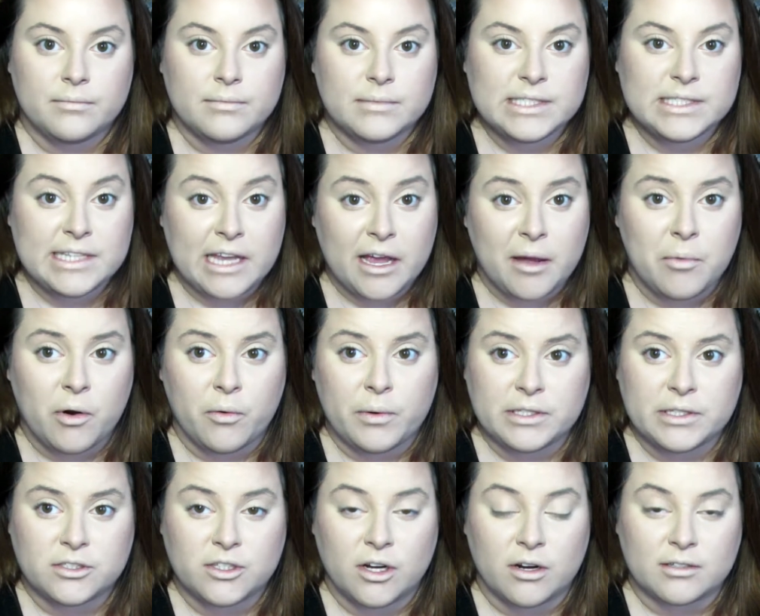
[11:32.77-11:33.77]
Sam
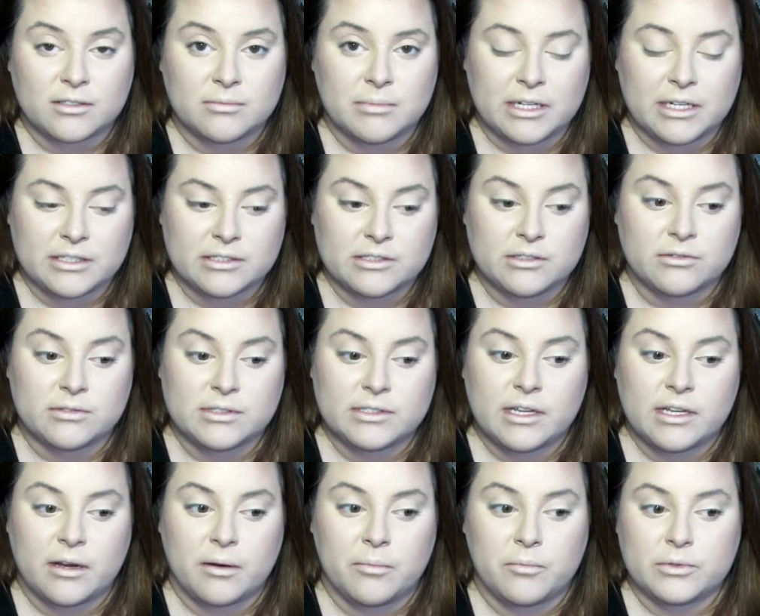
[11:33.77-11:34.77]
always talks about it. So
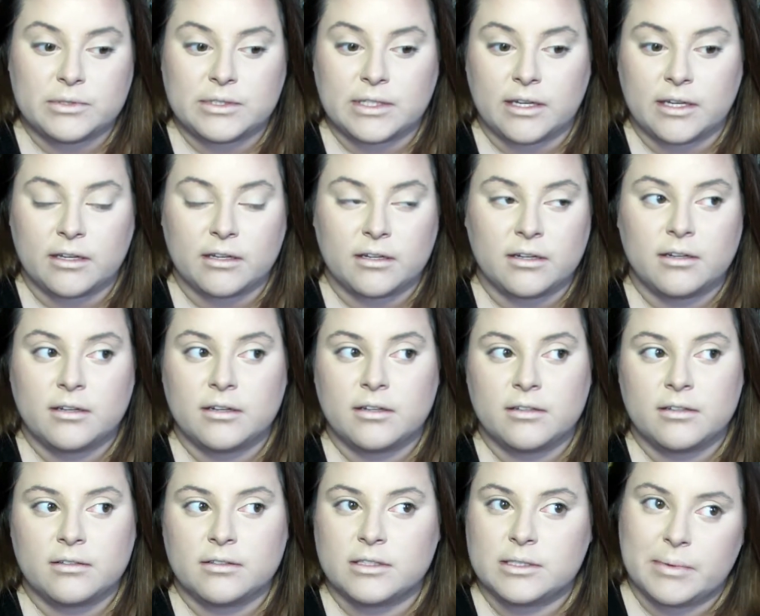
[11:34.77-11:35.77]
Sam was like,
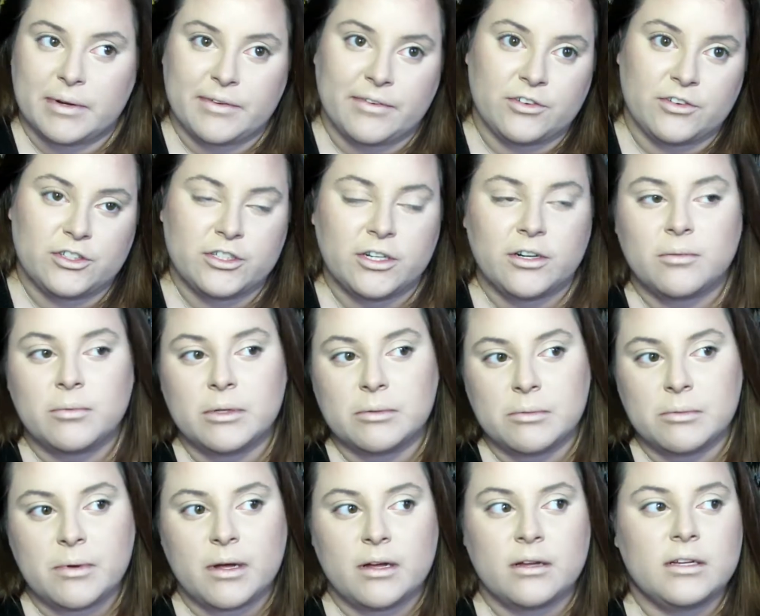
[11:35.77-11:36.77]
it's my favorite show, blah
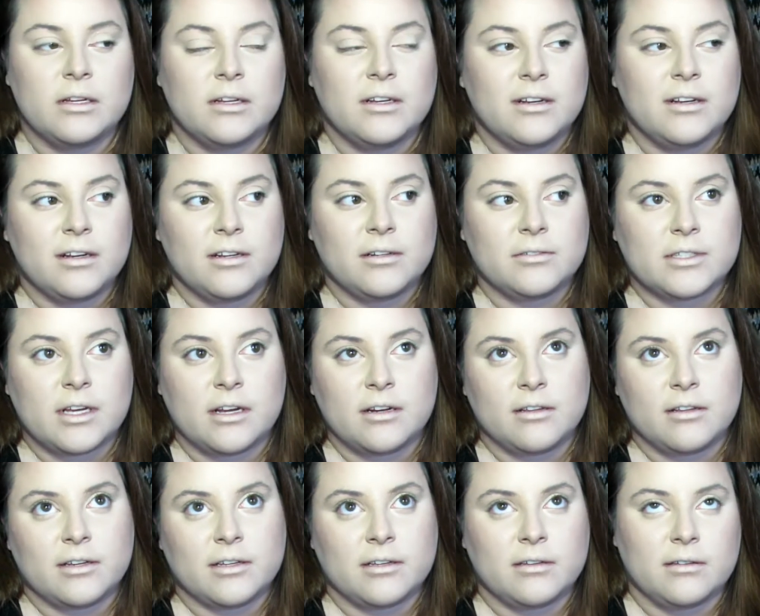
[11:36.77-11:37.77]
blah blah. And I was kind
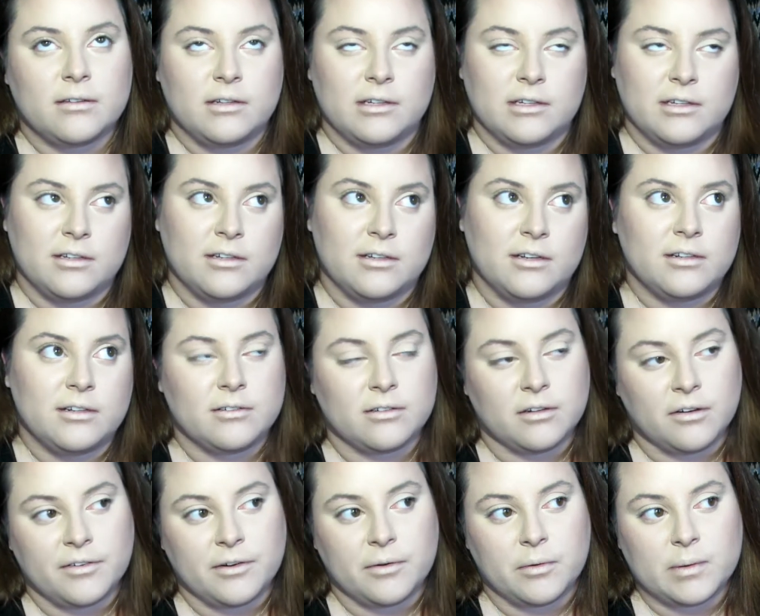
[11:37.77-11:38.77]
of like, I don't
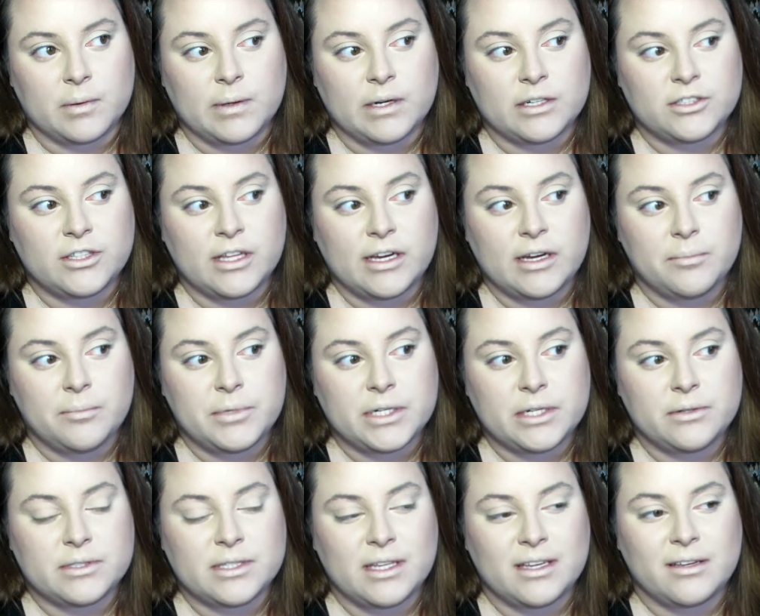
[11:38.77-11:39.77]
know if I want to watch that, but
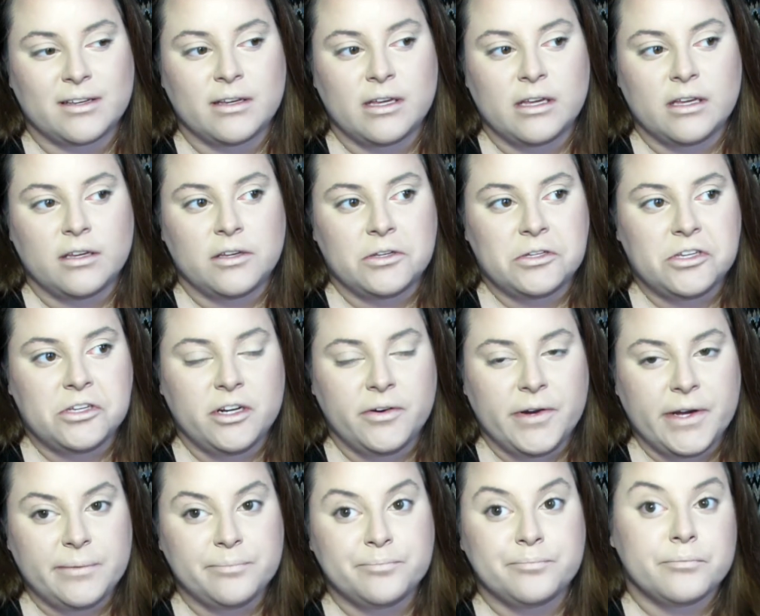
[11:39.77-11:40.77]
I was like, you know
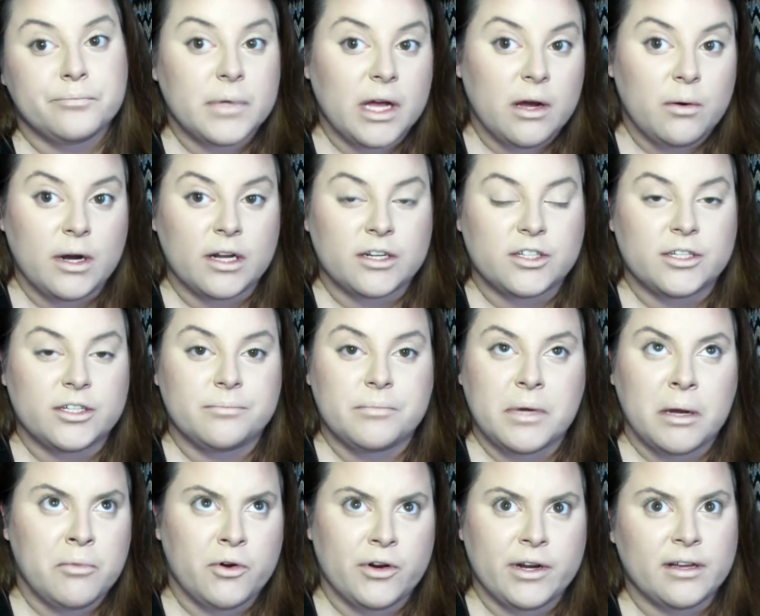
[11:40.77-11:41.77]
what? I'll watch it.
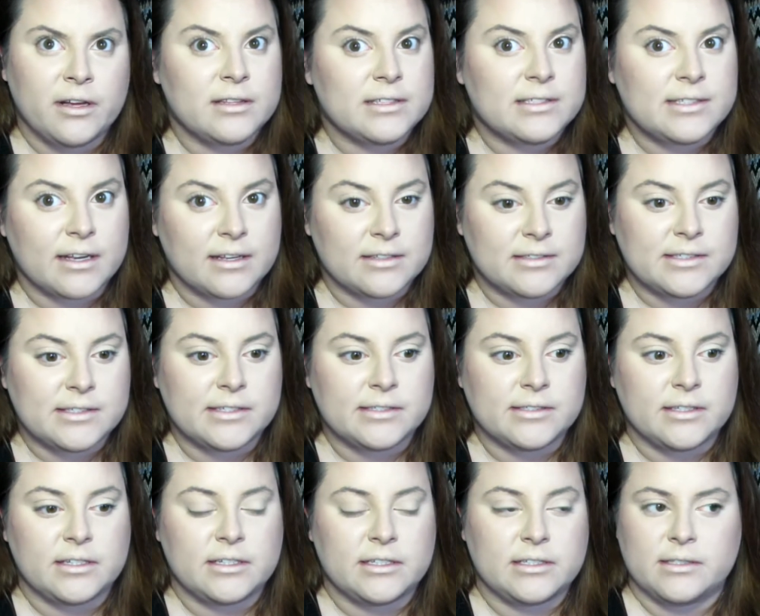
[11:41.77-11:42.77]
I'm already on the second
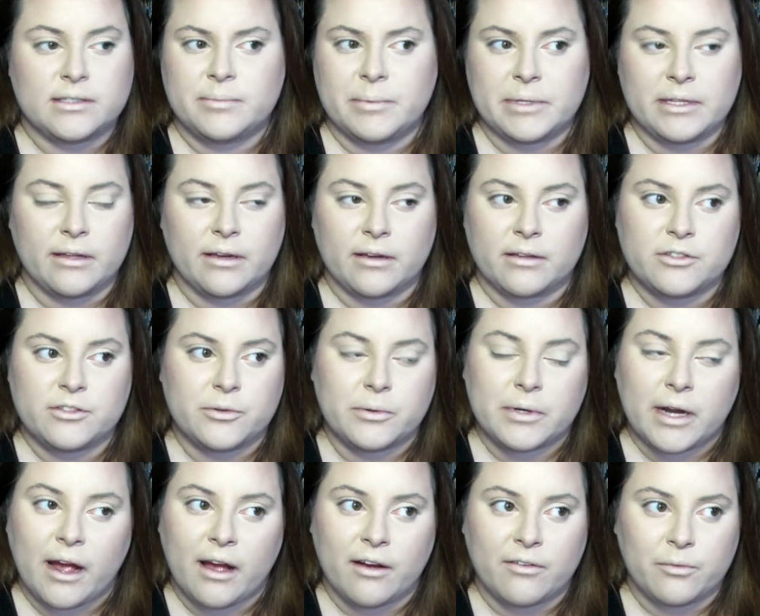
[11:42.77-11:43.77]
season and it's been like
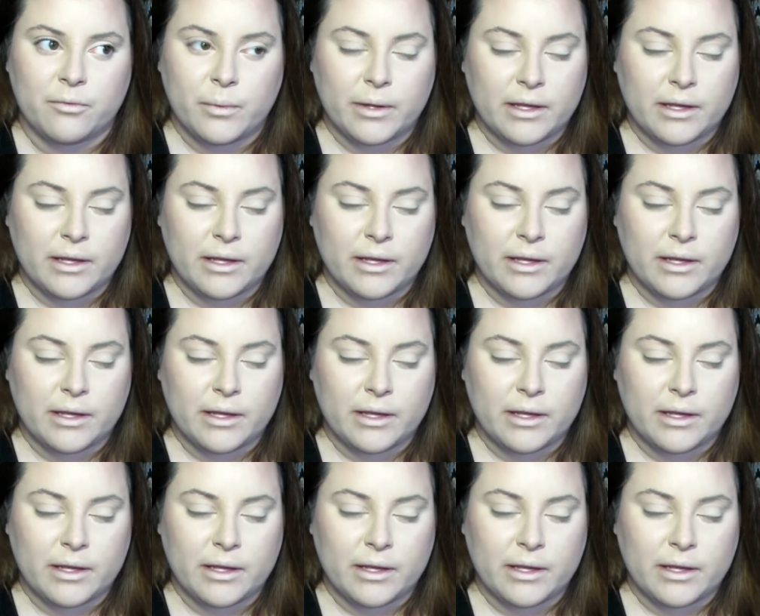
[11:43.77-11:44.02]
2.5